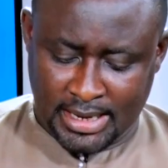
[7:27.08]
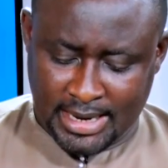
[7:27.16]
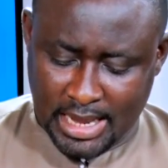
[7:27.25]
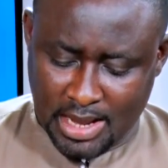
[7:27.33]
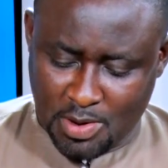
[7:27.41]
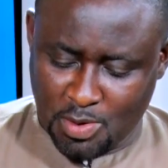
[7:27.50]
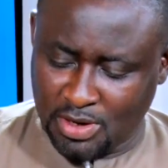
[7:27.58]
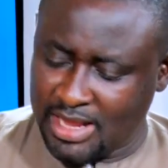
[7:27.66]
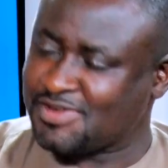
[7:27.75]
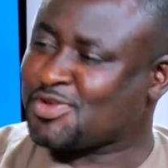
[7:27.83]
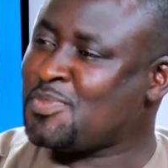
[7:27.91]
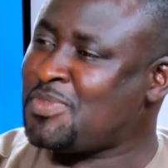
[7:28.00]
Now,
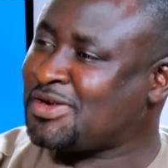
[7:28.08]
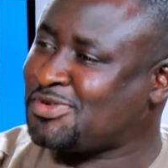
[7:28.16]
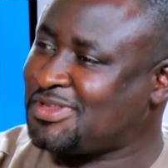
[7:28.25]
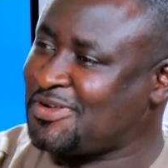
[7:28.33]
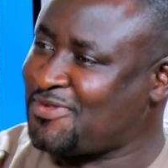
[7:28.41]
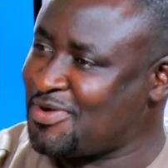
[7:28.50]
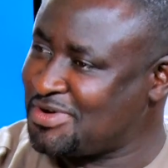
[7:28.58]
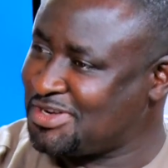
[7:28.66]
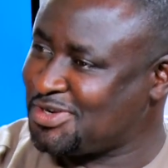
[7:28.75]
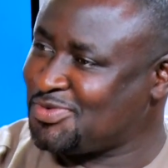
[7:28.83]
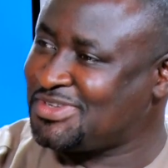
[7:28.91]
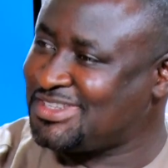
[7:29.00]
let's go back to the
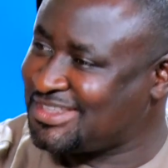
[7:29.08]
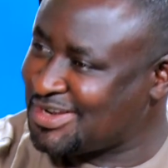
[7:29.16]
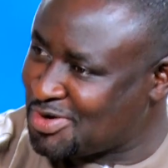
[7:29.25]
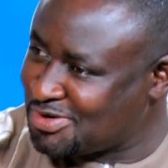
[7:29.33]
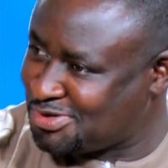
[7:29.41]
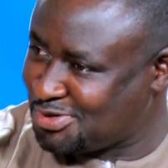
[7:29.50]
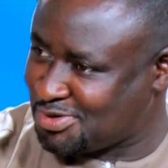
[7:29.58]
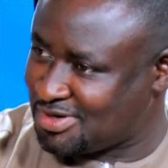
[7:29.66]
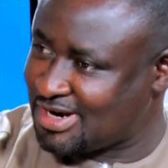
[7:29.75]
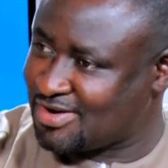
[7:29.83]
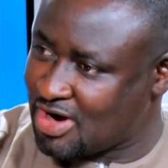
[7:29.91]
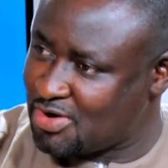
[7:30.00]
foundation, which is the Constitution,
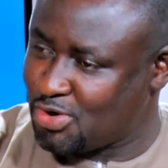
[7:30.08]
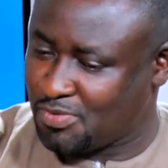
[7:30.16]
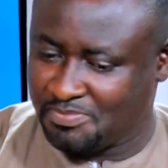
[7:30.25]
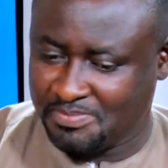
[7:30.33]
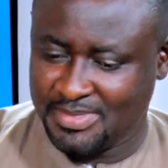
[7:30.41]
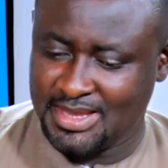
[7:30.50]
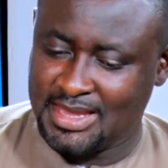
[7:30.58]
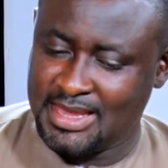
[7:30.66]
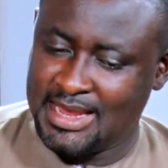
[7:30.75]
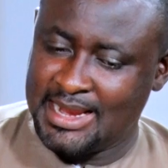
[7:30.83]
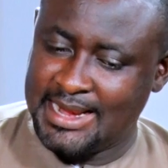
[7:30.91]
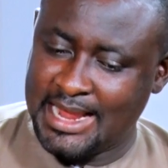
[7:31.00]
the grand norm.
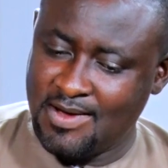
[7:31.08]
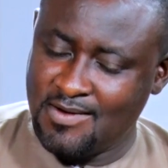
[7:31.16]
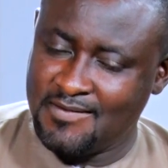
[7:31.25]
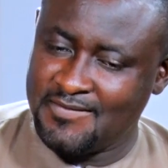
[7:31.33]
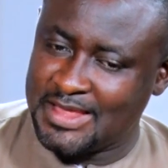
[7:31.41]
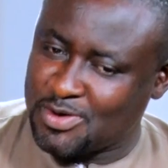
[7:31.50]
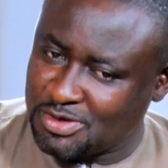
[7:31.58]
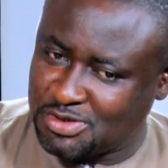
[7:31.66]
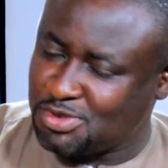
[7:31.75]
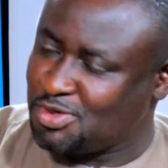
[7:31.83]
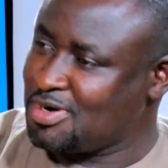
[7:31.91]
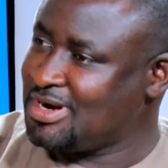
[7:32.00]
Now, the
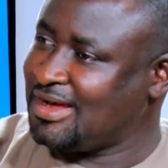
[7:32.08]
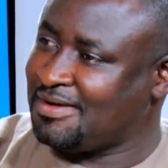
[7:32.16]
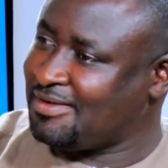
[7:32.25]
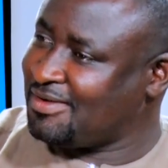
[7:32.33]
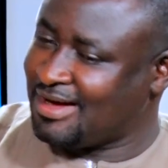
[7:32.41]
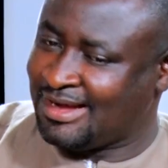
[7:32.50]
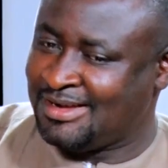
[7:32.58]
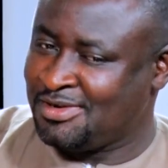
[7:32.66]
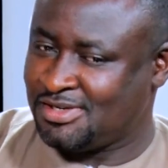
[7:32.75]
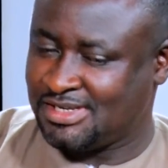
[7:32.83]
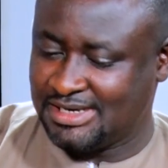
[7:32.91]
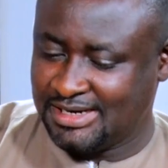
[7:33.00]
Constitution, you
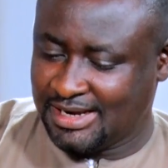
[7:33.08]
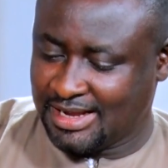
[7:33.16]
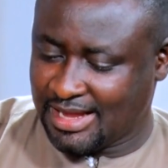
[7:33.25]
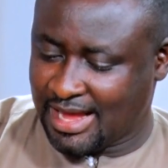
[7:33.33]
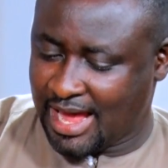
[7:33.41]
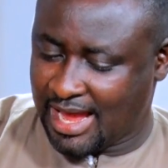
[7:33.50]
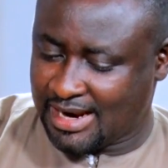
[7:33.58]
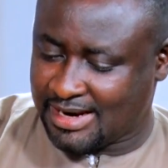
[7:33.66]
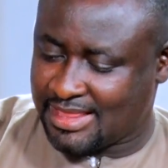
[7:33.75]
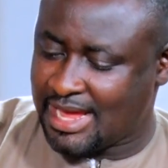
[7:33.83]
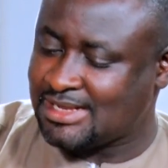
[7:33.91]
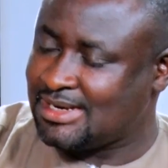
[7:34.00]
see,
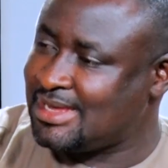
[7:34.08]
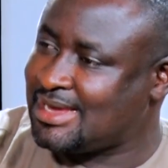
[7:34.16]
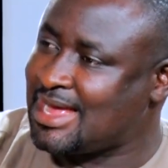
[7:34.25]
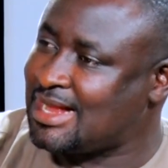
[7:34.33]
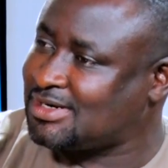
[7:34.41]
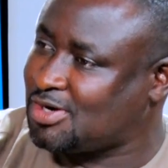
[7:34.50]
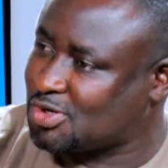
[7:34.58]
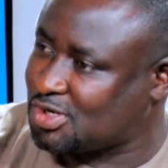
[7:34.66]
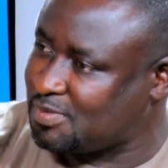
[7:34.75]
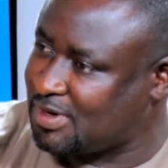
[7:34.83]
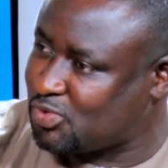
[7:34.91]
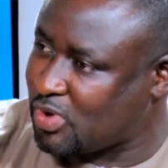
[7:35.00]
that legal
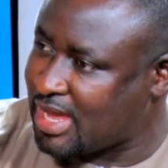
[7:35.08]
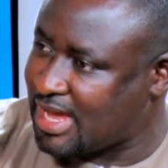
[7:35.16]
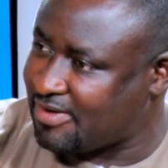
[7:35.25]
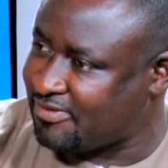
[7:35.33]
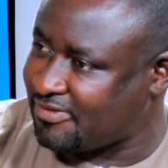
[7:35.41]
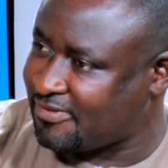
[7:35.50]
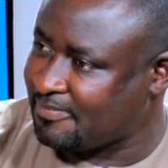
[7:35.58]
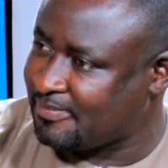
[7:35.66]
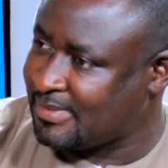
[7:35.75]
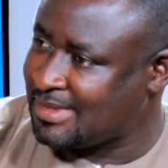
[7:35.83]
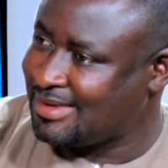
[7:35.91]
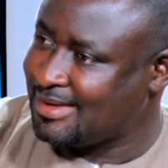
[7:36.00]
document we have
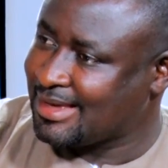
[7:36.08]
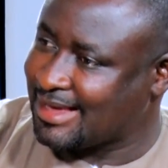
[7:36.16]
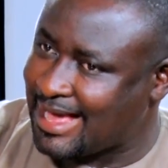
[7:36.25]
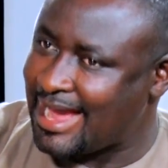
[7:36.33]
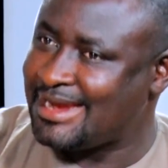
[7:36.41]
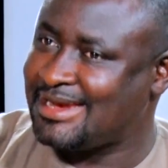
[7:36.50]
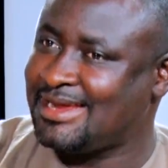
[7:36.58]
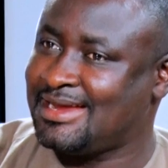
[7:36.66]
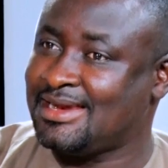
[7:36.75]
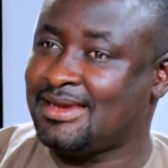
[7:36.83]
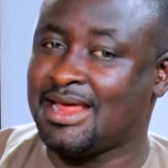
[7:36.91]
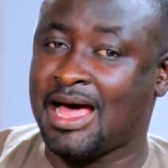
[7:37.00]

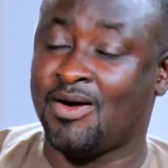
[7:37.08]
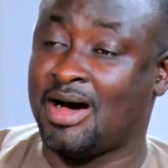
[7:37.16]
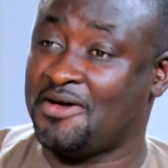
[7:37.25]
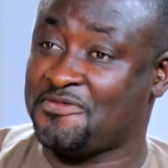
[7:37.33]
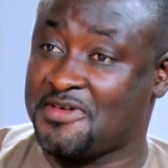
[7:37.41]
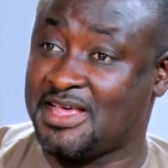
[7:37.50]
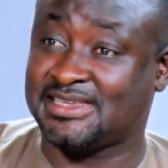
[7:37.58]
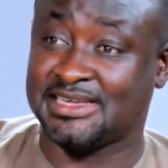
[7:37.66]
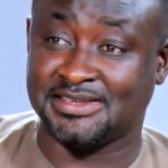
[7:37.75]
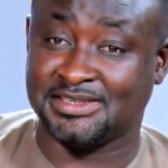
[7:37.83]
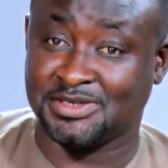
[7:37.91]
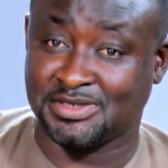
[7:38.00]
guiding our affairs
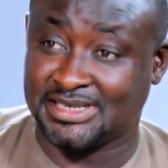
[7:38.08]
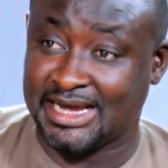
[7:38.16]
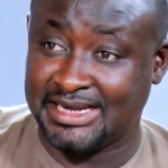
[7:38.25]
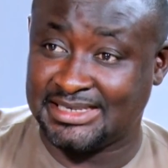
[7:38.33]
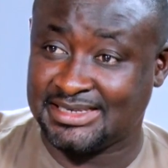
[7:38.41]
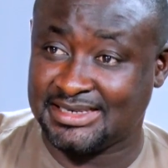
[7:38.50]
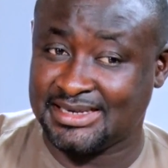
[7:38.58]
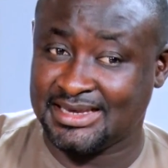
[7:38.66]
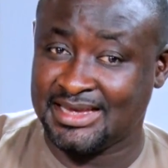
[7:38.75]
as a society,